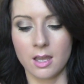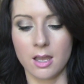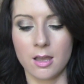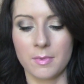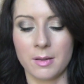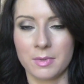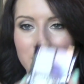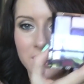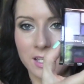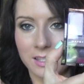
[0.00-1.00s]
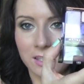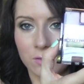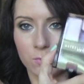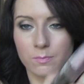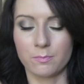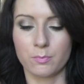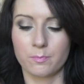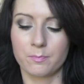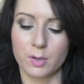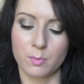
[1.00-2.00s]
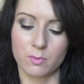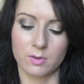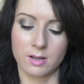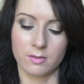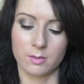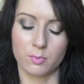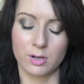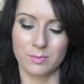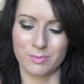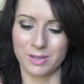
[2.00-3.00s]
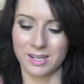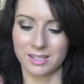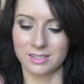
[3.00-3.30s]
Um, and I'm going to test this purple one out, the Prima Pink,